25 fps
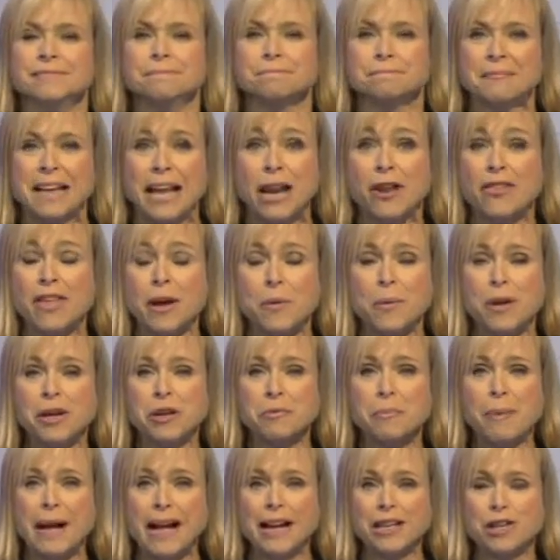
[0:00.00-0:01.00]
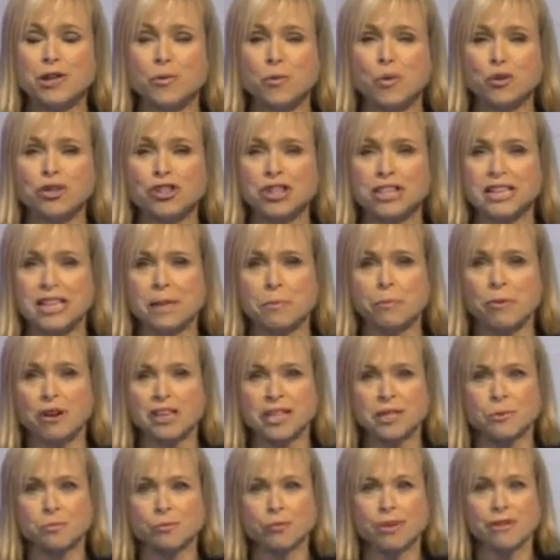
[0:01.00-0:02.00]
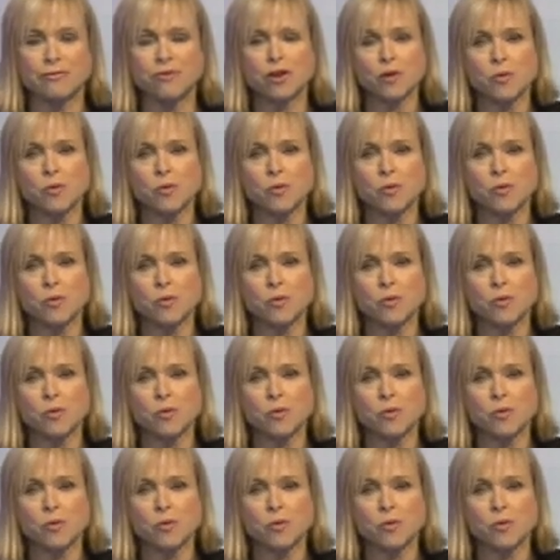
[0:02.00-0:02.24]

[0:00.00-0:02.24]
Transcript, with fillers: Hello there, welcome back. You're watching the press preview